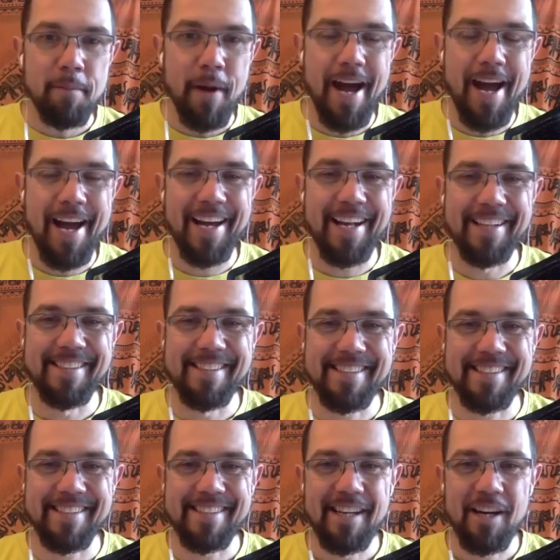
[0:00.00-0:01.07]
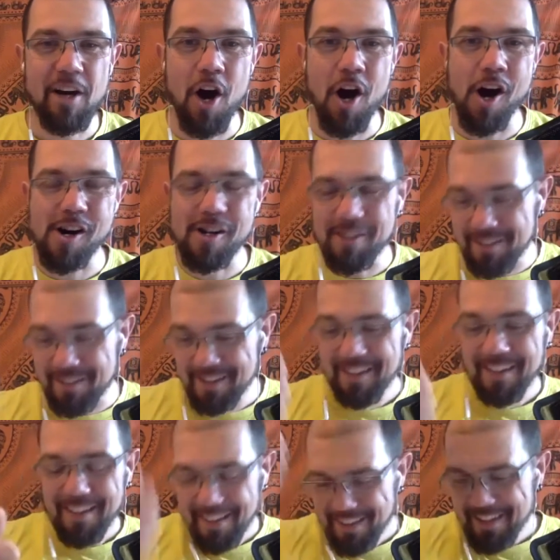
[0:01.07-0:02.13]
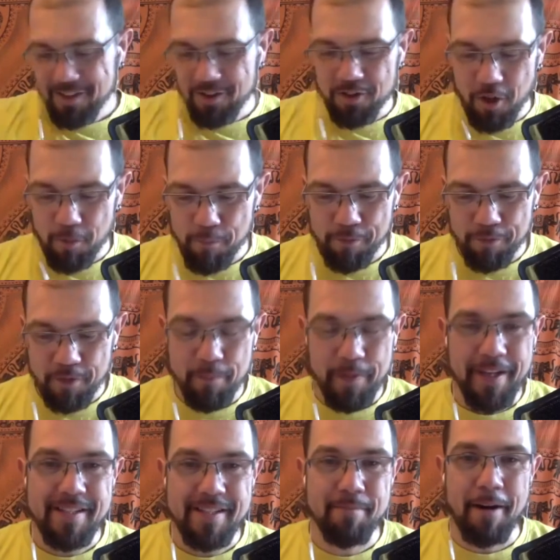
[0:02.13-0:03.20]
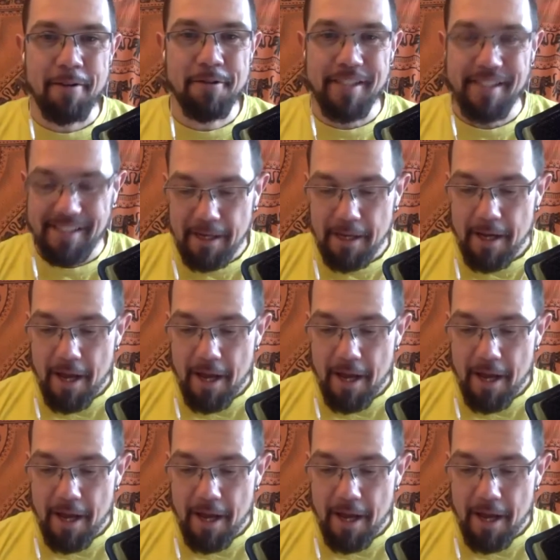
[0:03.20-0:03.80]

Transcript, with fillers: pants on yeah. top of the biggest mountains.